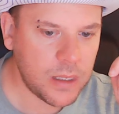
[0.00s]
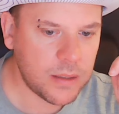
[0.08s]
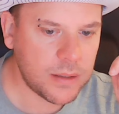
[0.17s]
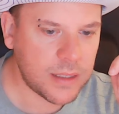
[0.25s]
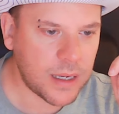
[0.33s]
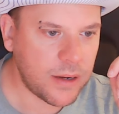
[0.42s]

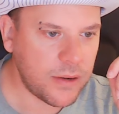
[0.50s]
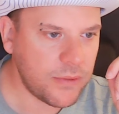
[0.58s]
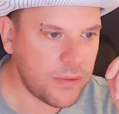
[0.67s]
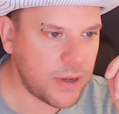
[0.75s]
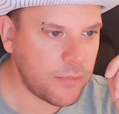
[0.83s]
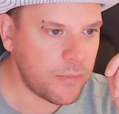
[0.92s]
So,
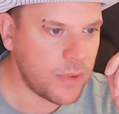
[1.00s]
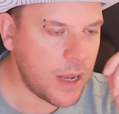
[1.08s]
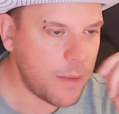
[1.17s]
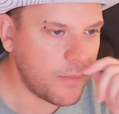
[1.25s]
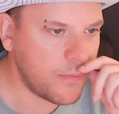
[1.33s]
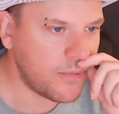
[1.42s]

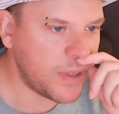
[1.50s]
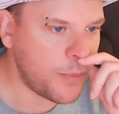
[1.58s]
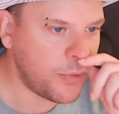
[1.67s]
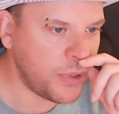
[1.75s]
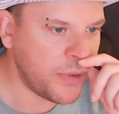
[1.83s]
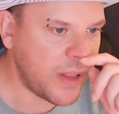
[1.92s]
yep,
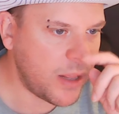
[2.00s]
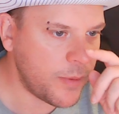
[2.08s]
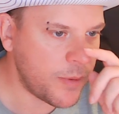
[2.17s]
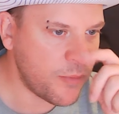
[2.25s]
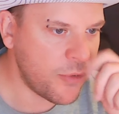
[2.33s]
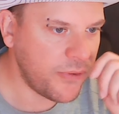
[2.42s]
simple
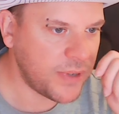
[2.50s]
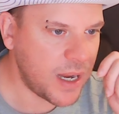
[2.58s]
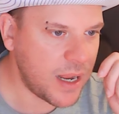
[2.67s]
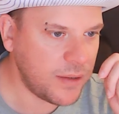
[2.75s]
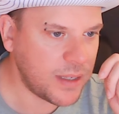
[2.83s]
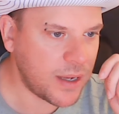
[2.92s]
development moves
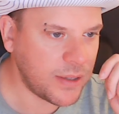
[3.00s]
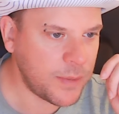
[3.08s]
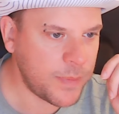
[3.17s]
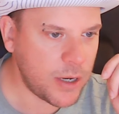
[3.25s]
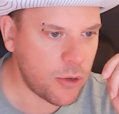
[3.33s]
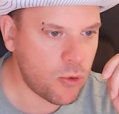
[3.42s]
now. So it's a
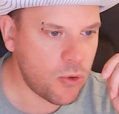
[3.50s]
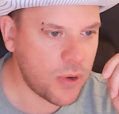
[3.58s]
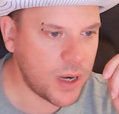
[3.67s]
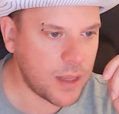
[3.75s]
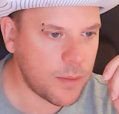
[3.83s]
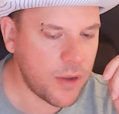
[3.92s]
bit
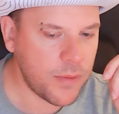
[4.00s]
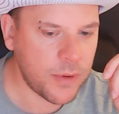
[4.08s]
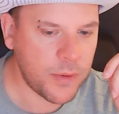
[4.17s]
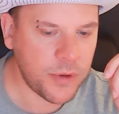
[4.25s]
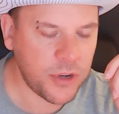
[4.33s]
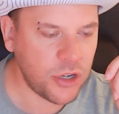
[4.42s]
awkward at the moment.
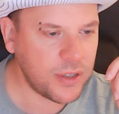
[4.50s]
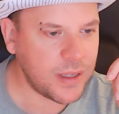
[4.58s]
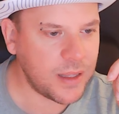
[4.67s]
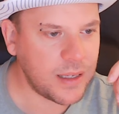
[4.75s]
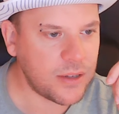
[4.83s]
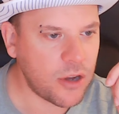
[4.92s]
Not used to
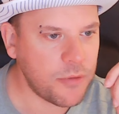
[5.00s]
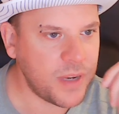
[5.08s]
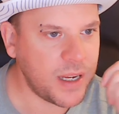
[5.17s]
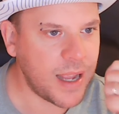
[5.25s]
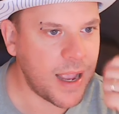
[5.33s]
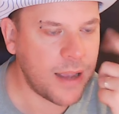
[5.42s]
this
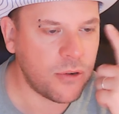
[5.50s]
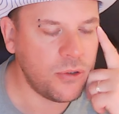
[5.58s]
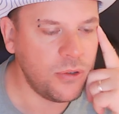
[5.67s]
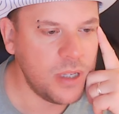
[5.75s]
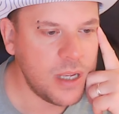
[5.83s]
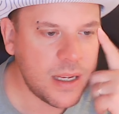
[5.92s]
opening at
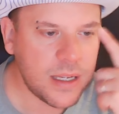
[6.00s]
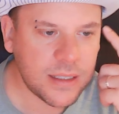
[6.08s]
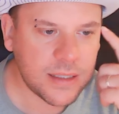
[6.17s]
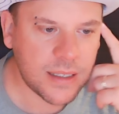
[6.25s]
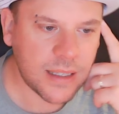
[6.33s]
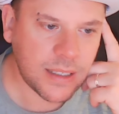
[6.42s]
all.
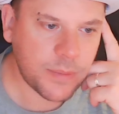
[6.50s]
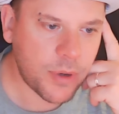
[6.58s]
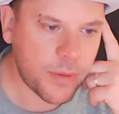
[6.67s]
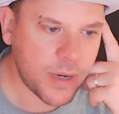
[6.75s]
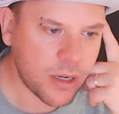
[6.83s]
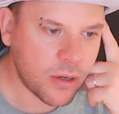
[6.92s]
So that's
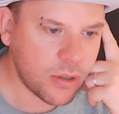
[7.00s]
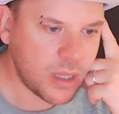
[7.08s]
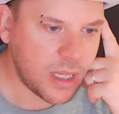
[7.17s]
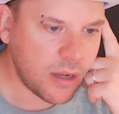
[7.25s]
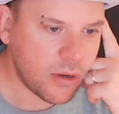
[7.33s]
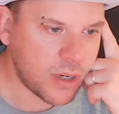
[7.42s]
probably a good
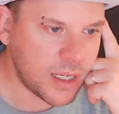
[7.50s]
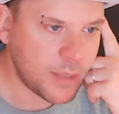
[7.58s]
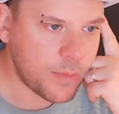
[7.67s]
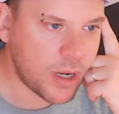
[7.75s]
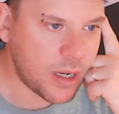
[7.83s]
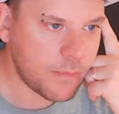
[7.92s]
thing on his
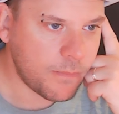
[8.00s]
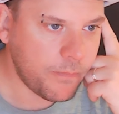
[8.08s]
part.